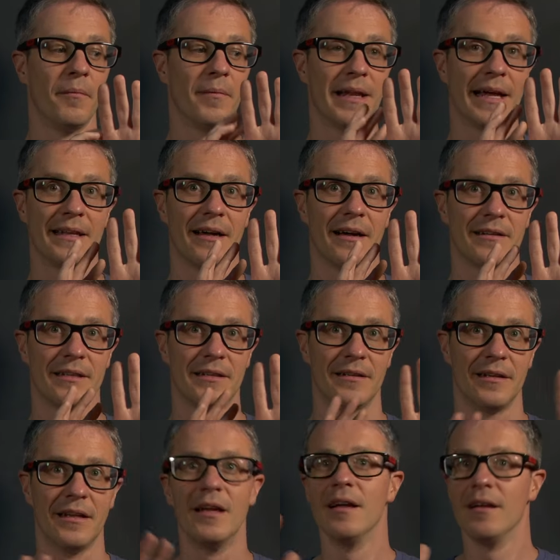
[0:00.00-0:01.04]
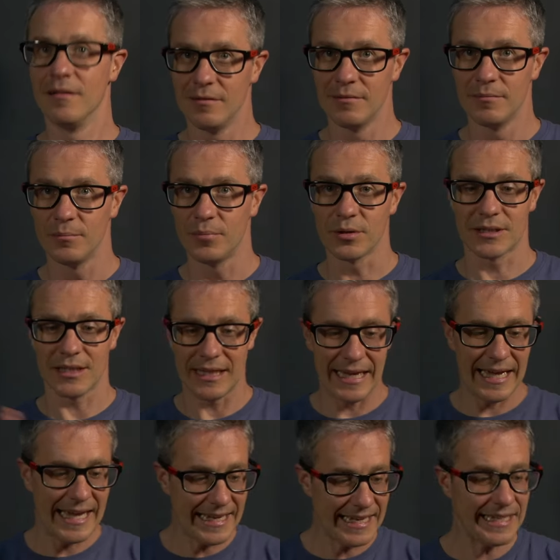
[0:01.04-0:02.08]
like that. But
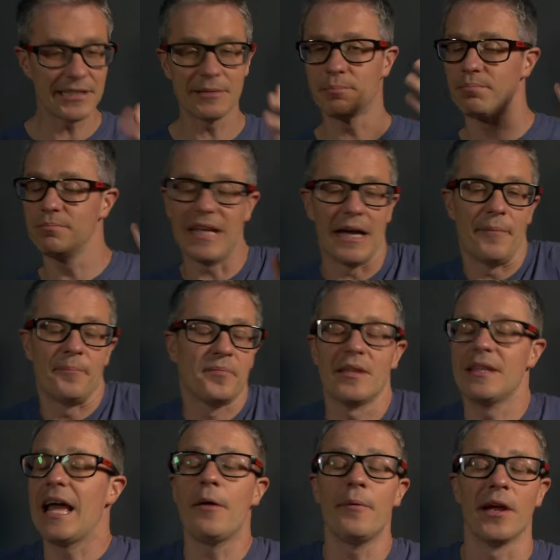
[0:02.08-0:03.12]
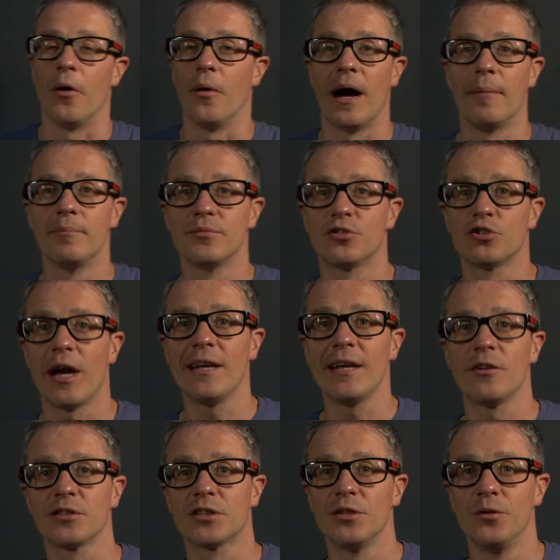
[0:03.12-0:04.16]
it is, yeah. There we go. I'm trying
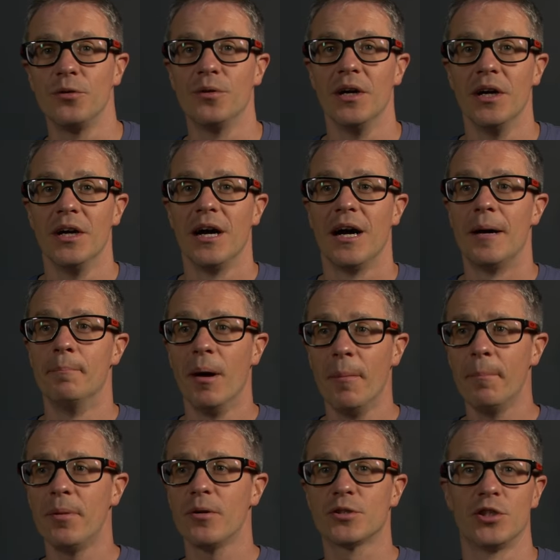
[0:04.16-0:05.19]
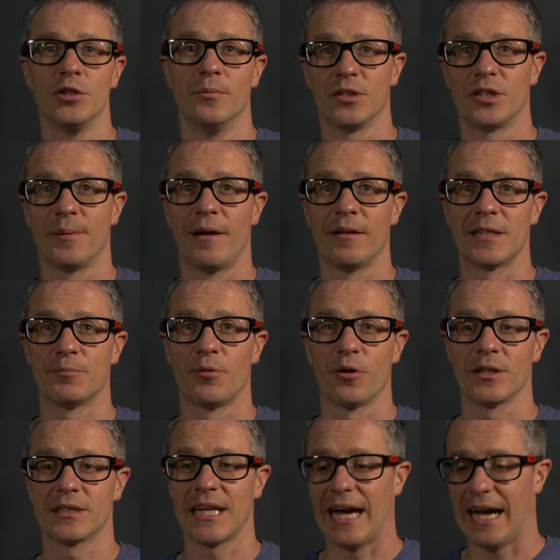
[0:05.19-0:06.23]
not to mumble too much about this
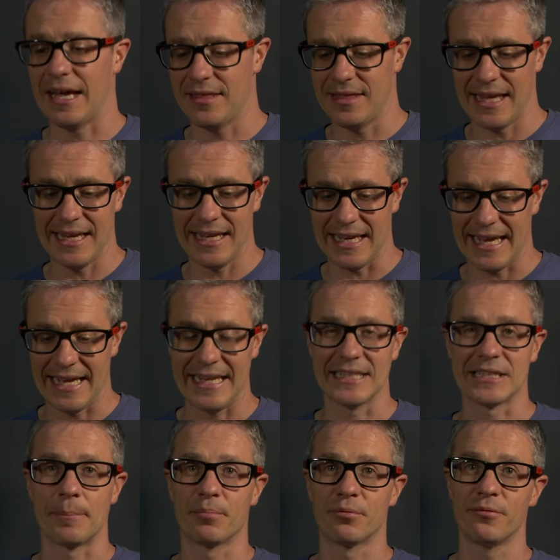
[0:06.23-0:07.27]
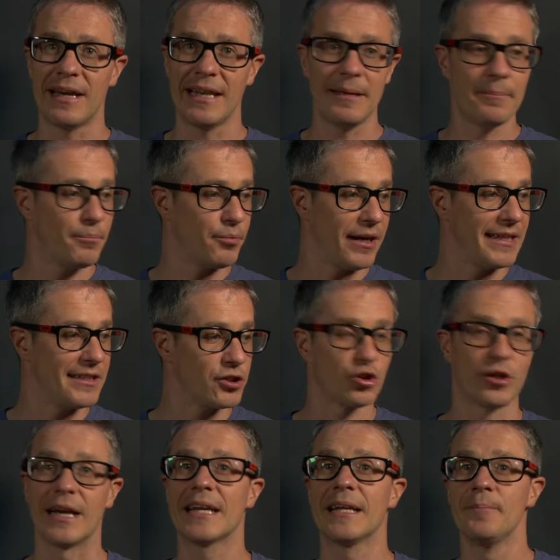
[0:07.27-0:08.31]
product. I think it is a brilliant, brilliant
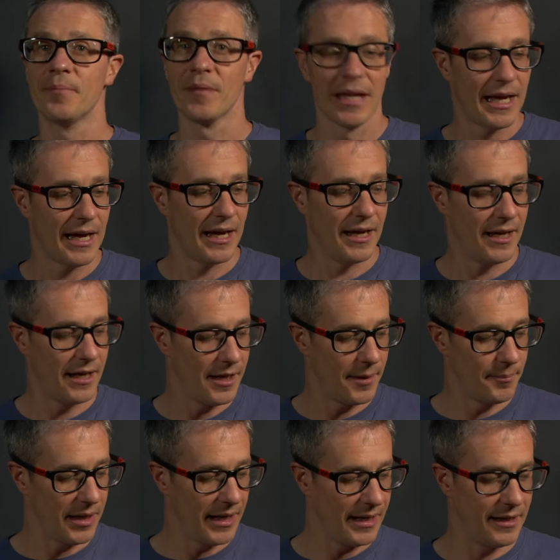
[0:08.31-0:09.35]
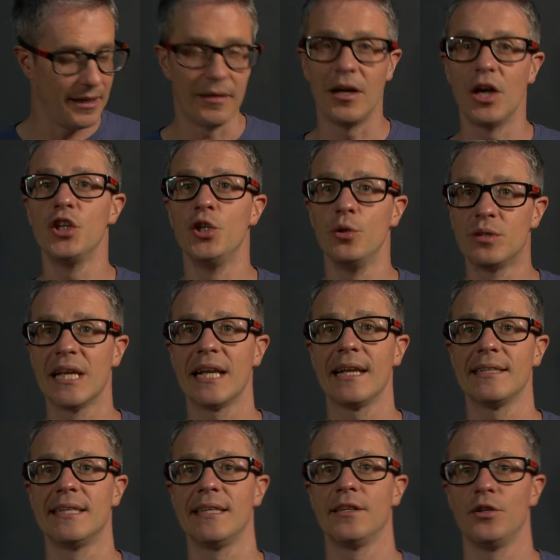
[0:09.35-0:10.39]
trick, a
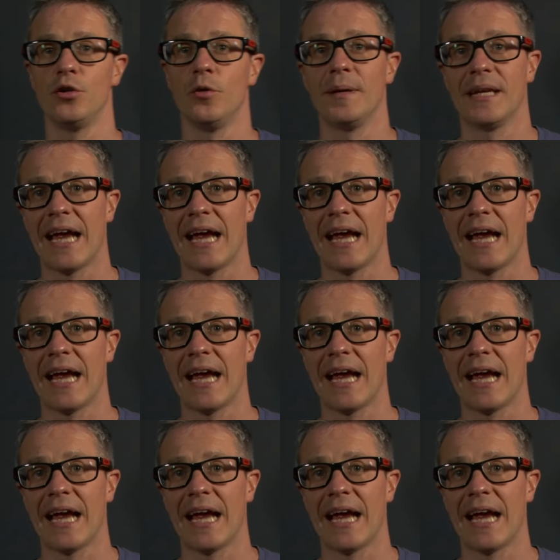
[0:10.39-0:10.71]
utility that you'll be